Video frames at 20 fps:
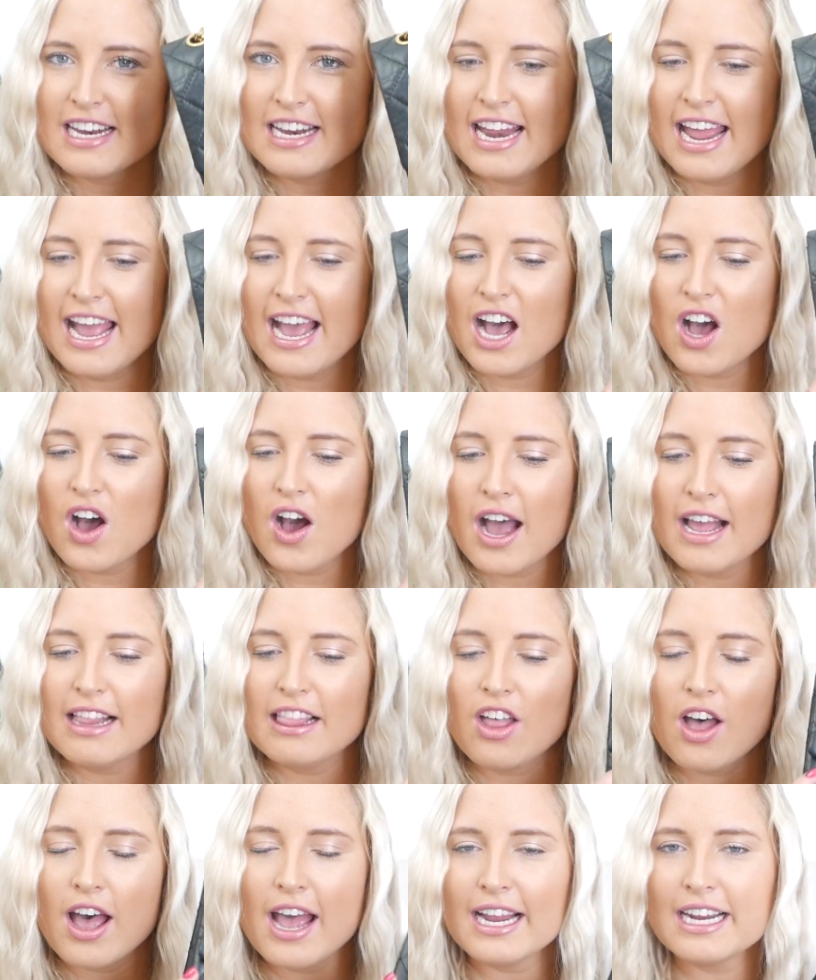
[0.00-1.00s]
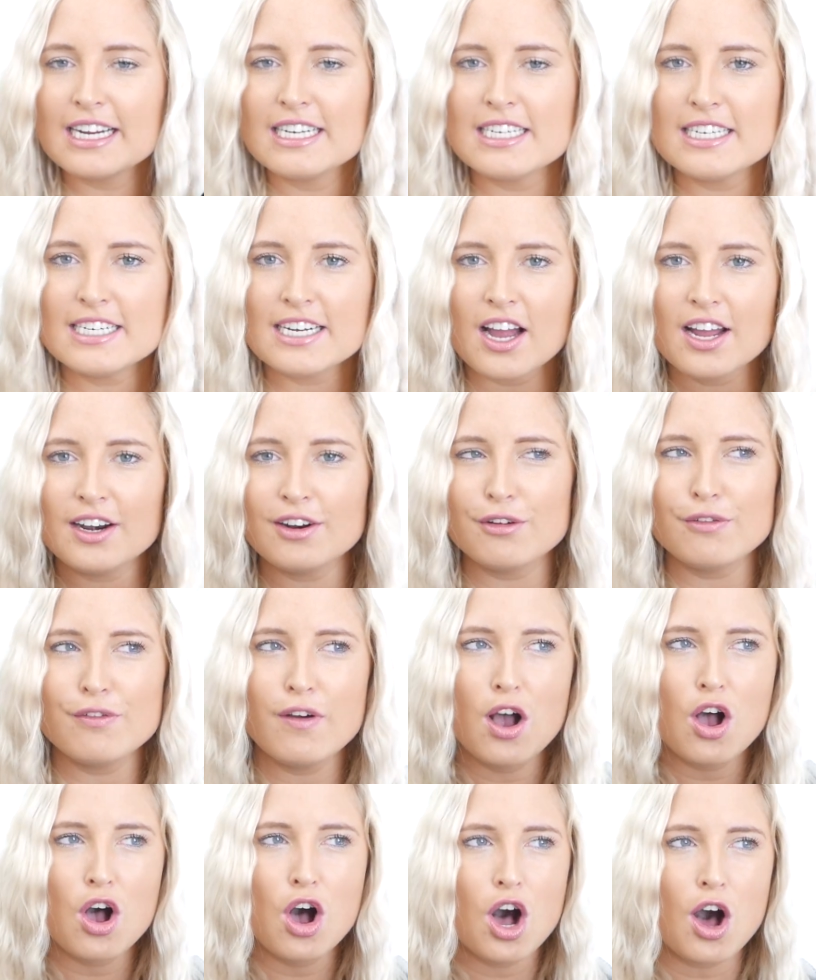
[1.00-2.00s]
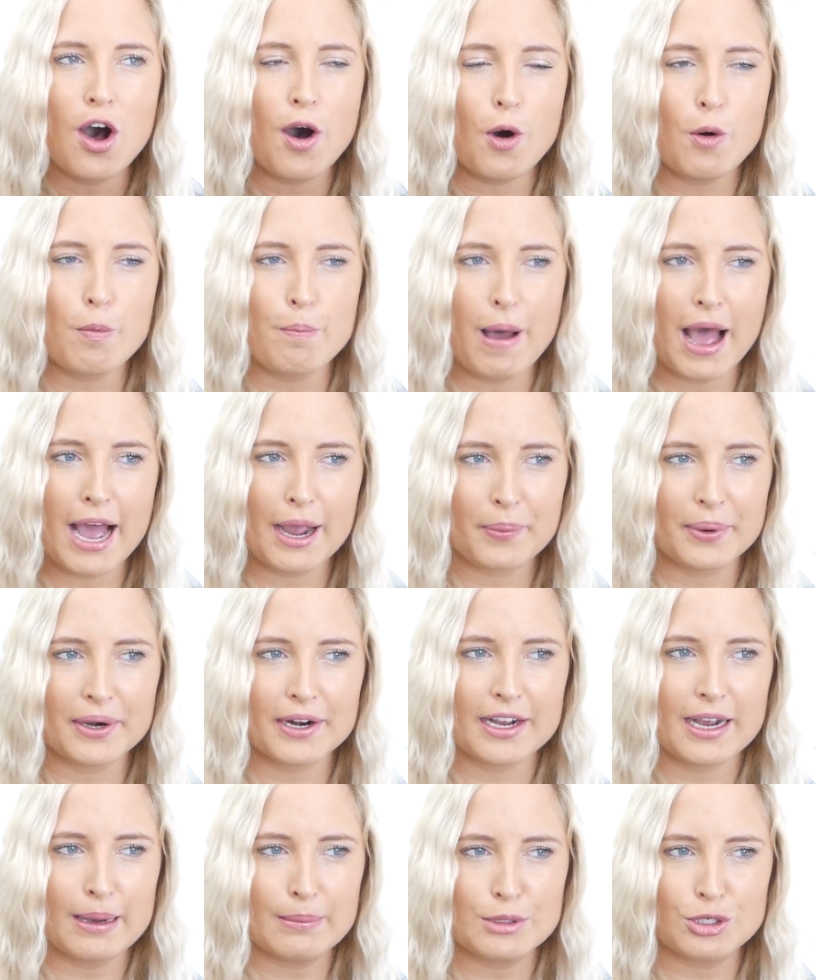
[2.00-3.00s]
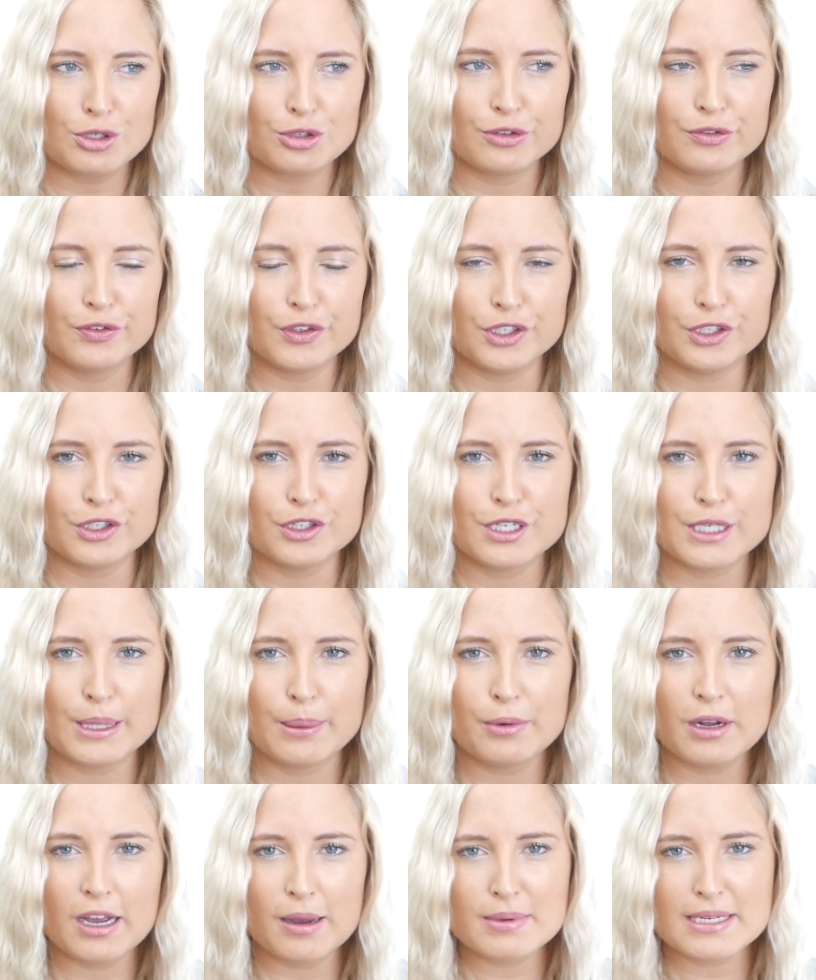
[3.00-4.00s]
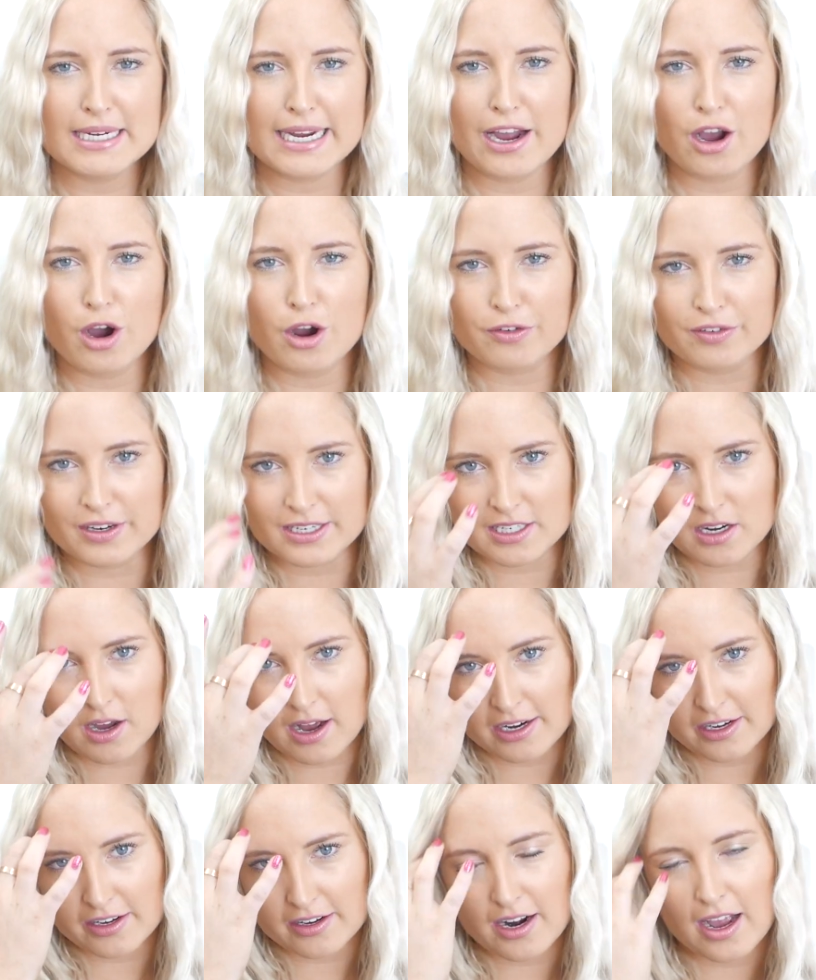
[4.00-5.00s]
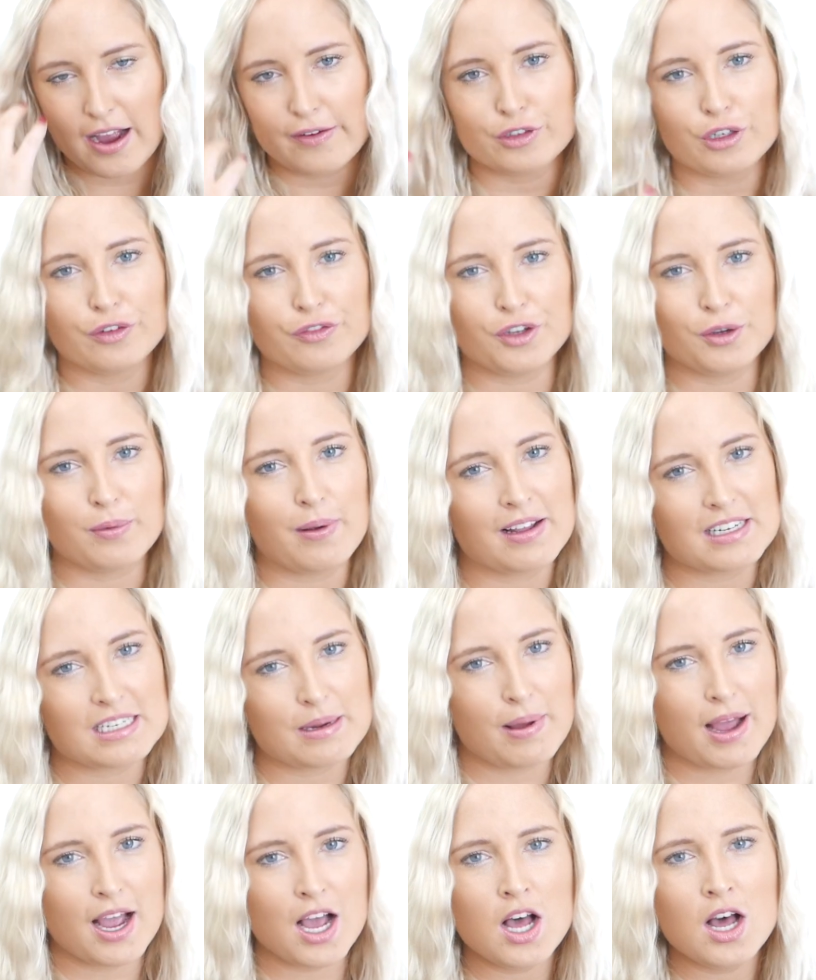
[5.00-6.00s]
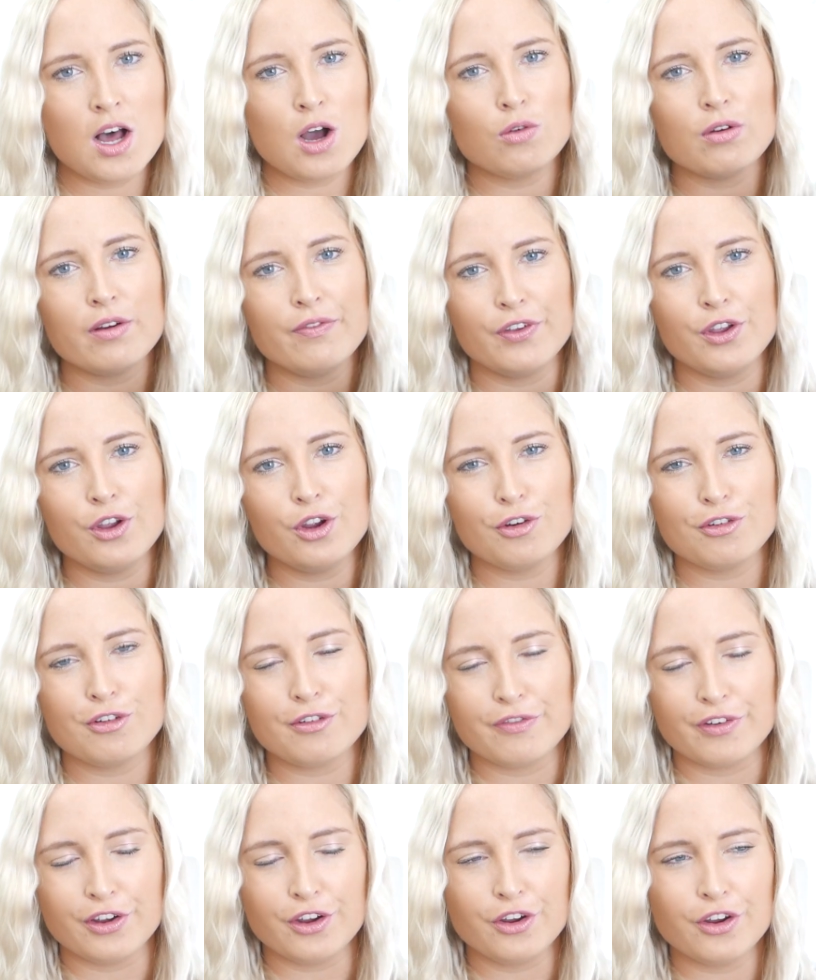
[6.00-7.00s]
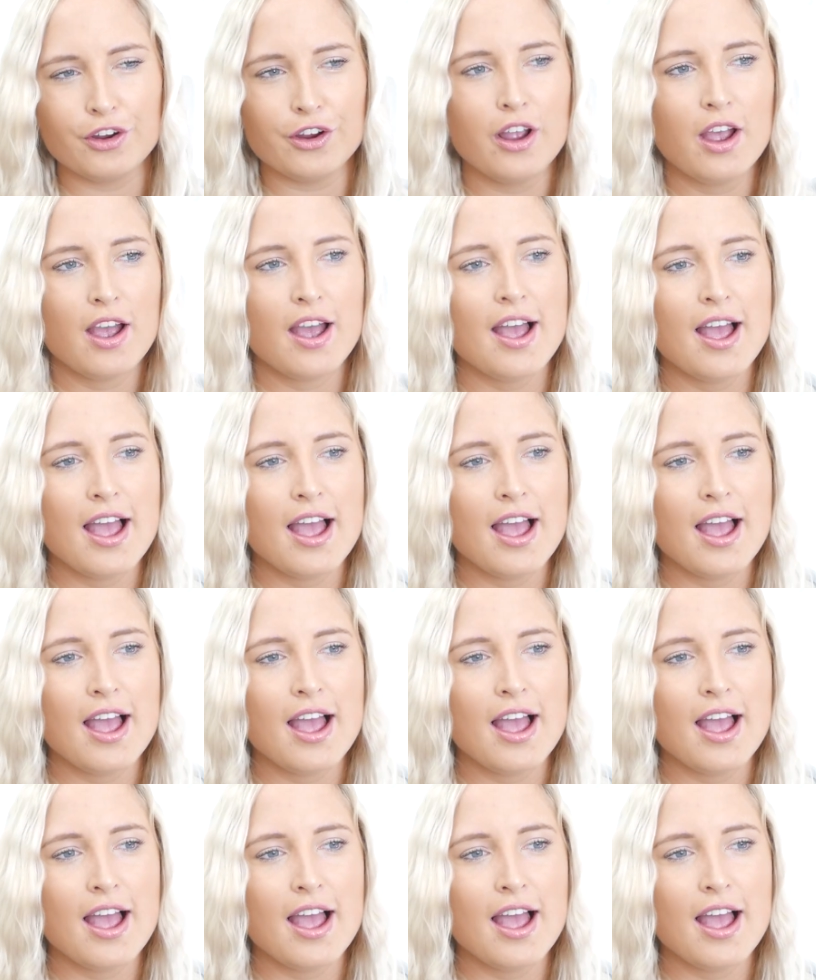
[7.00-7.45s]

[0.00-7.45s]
Now I like to kind of hold back when it comes to reviews. Sometimes I get overexcited and after a few months I'm like, oh, review, review.